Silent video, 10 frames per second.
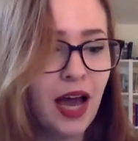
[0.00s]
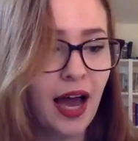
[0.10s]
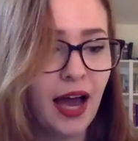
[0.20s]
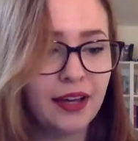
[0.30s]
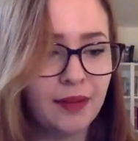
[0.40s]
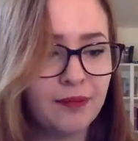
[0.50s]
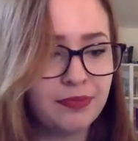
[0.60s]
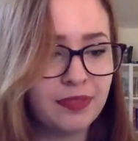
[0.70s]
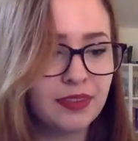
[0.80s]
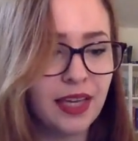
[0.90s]

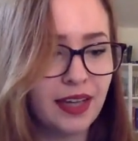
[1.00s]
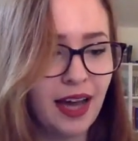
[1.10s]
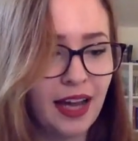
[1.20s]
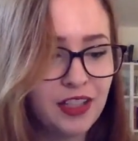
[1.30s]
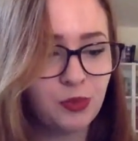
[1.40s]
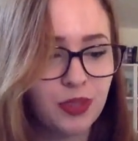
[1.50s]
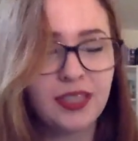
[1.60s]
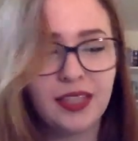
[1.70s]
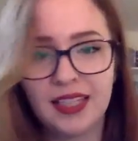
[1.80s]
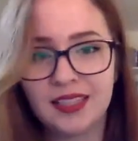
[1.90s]
I just
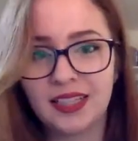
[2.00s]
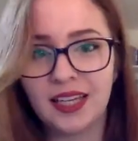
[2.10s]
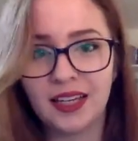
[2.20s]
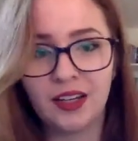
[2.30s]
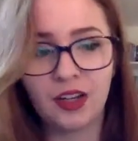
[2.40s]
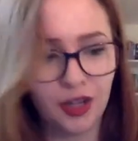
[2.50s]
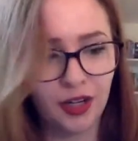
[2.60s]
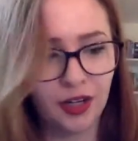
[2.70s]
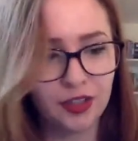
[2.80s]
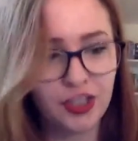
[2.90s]
really like seeing
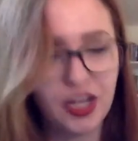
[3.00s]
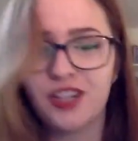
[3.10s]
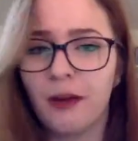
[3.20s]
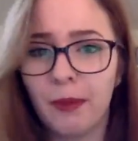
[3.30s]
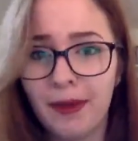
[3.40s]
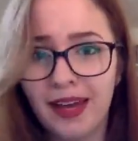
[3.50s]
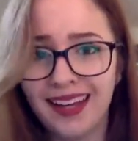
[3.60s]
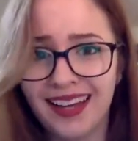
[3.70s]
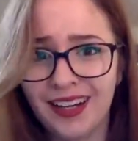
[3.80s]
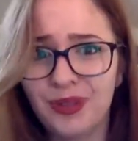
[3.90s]
her change it up a bit,
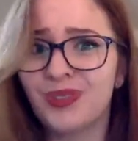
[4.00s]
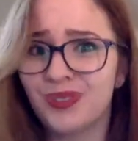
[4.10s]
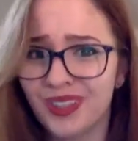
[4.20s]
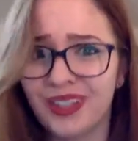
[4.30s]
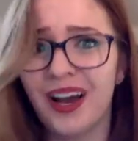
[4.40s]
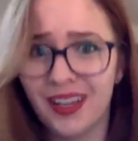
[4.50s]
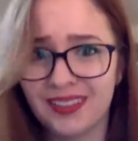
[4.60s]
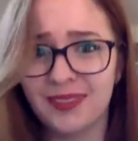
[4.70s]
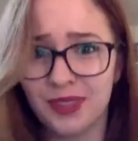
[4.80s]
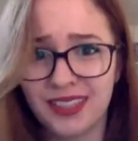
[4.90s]
and it was really
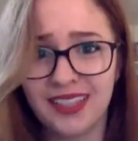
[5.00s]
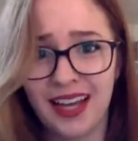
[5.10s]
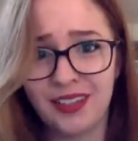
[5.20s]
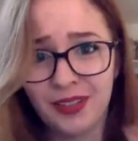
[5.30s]
awesome to see that